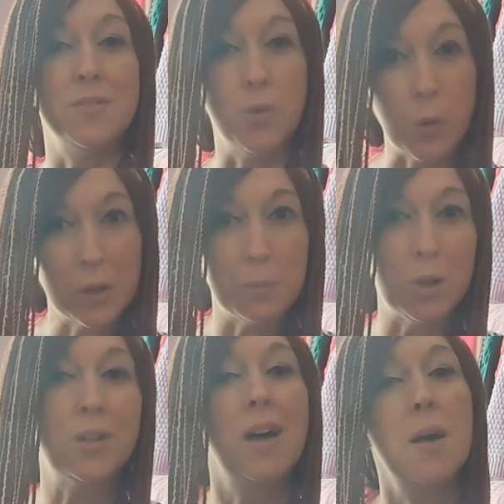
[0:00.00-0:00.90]

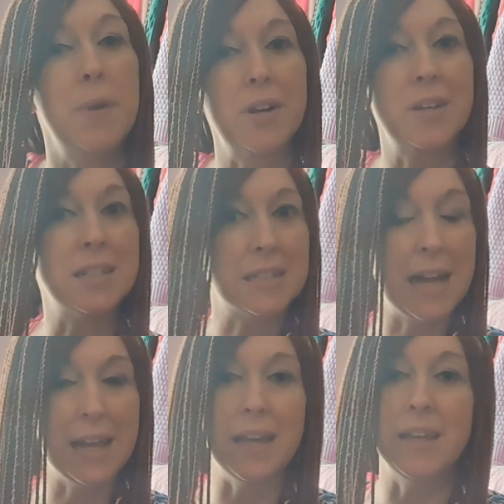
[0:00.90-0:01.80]
normal American
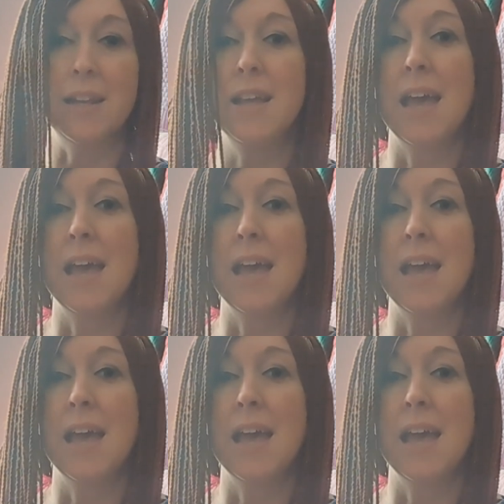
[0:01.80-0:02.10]
diet.